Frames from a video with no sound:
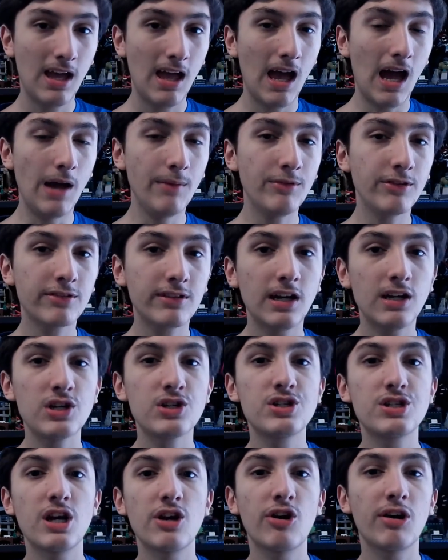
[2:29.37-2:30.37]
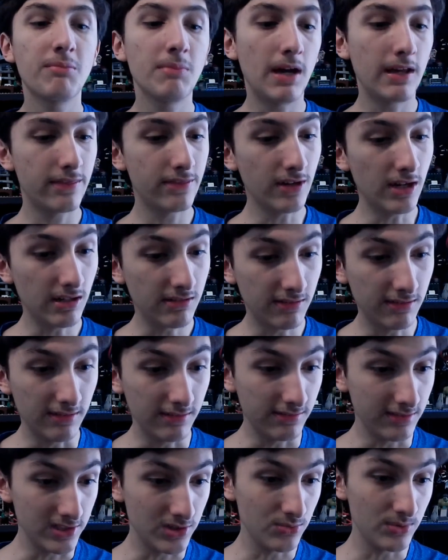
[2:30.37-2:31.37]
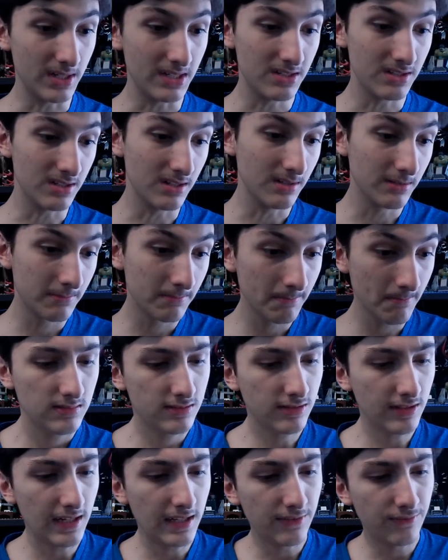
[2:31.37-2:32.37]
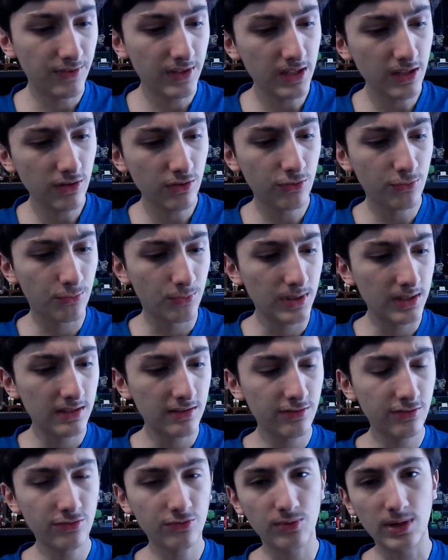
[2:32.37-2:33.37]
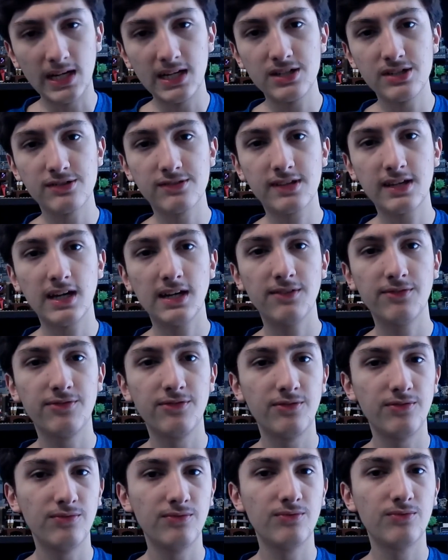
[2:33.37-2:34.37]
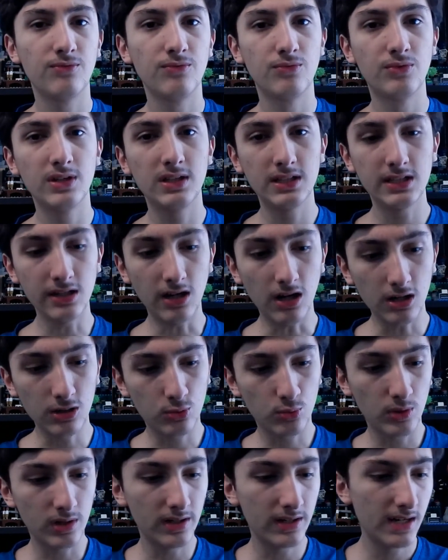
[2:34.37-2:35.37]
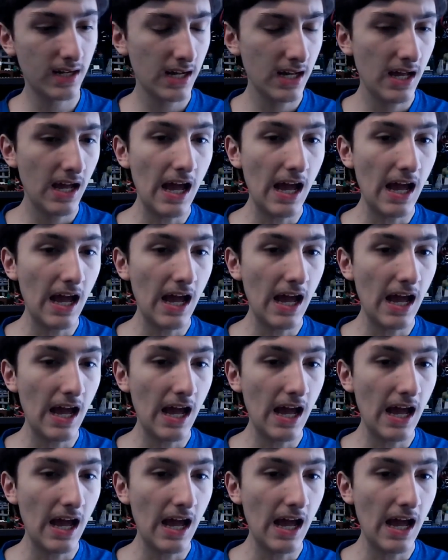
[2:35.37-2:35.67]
I'm just kind of sharing my thoughts on the situation. So yeah, the video is really strange. It's kind of really awkward.